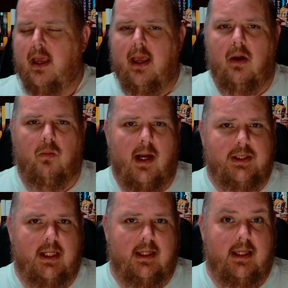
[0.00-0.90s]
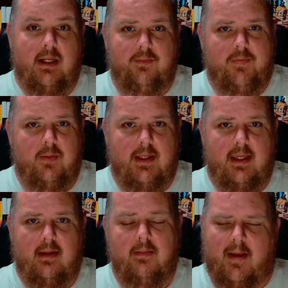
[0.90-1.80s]
watching an interview with
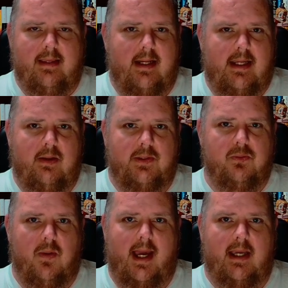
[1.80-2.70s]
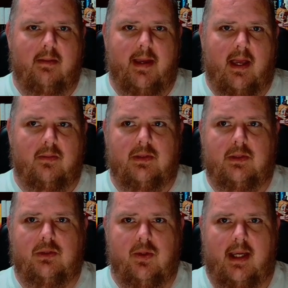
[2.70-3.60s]
him. The fact that he was writing about
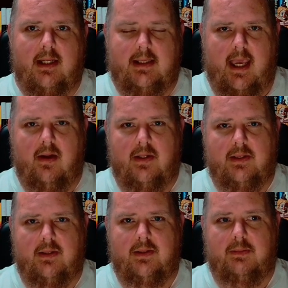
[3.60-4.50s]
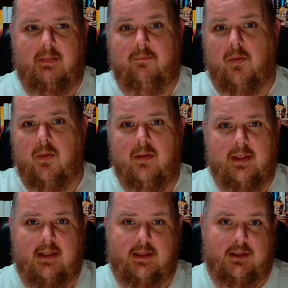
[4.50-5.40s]
trans characters before
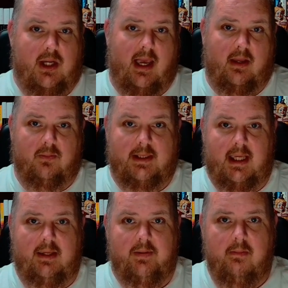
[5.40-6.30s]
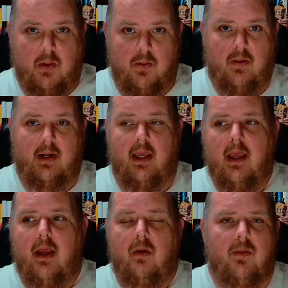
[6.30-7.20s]
this child was even born
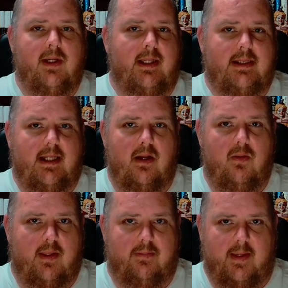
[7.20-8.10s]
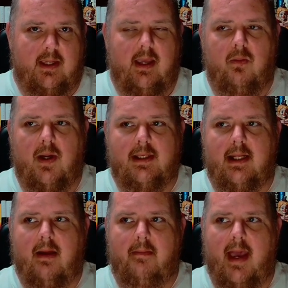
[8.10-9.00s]
really stuck with me. It
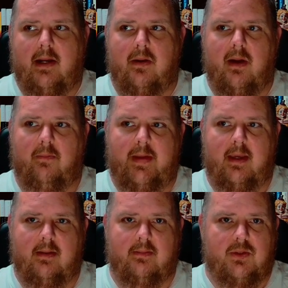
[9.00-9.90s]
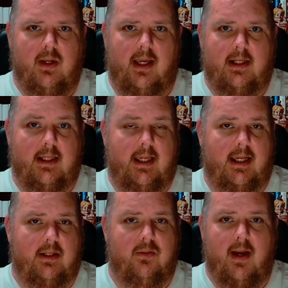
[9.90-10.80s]
wasn't a matter of him trying to
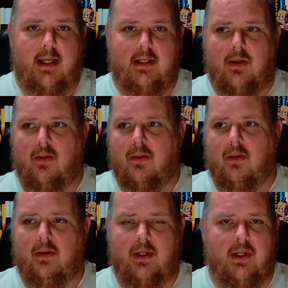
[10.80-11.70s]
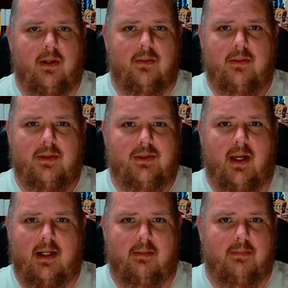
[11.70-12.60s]
gain credit or, you know,
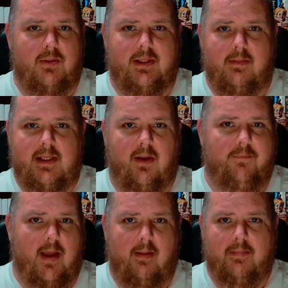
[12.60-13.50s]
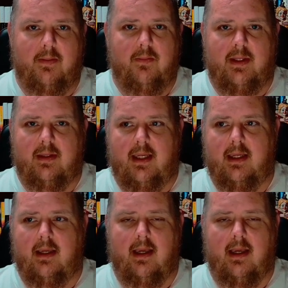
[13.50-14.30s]
trying to boost himself up with the